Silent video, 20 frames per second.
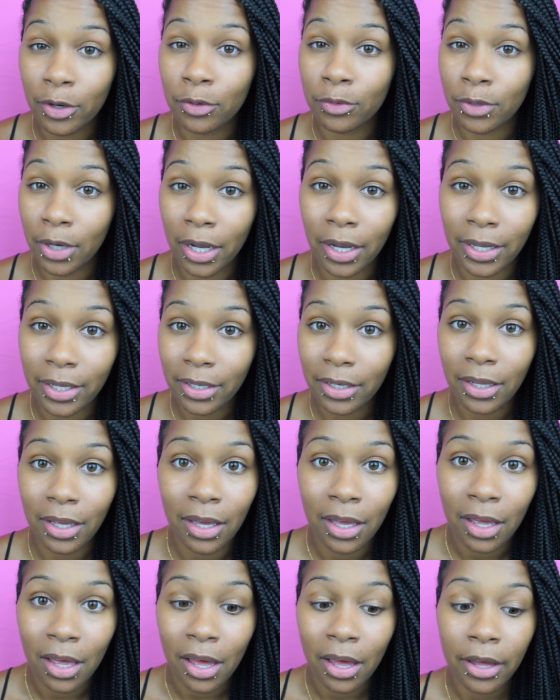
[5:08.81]
a run,
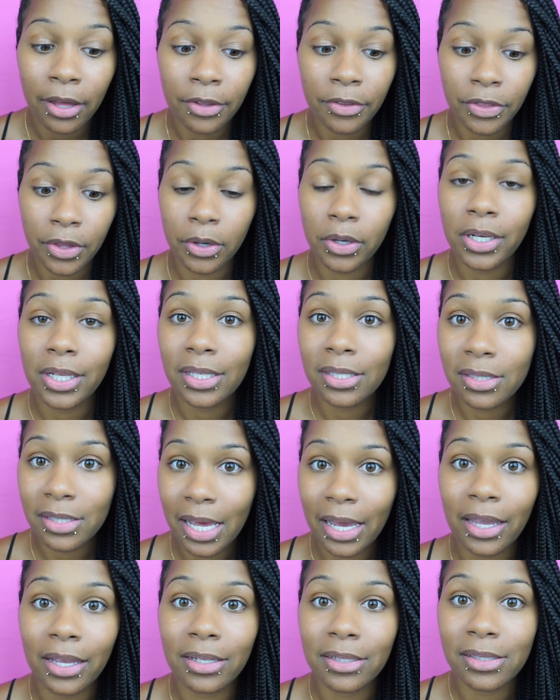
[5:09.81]
30
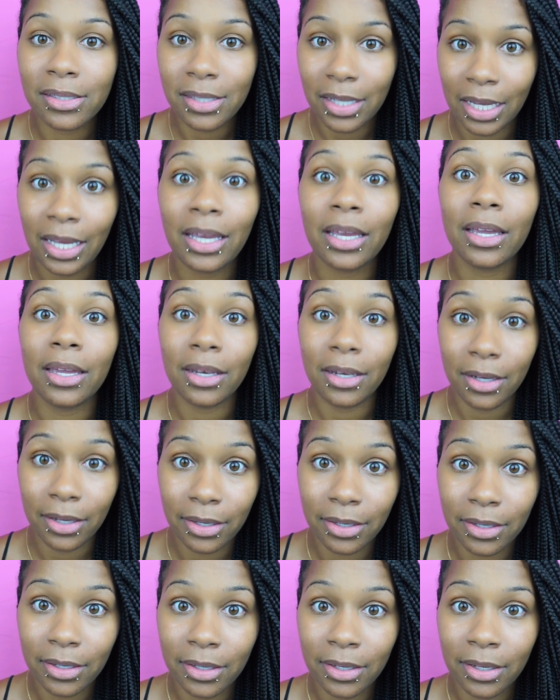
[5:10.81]
seconds in,